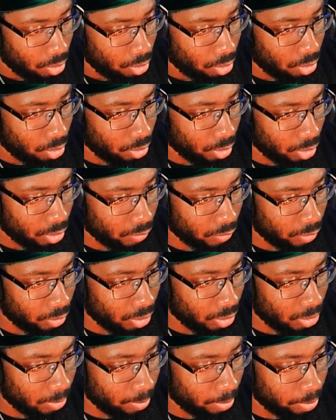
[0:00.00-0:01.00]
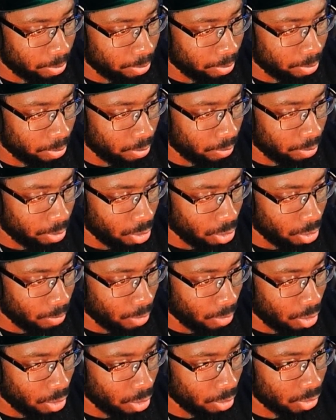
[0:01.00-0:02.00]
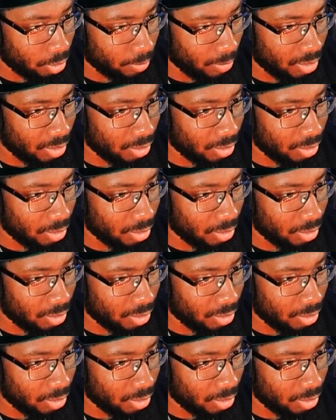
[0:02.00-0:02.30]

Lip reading: Transfer this part of my arm to my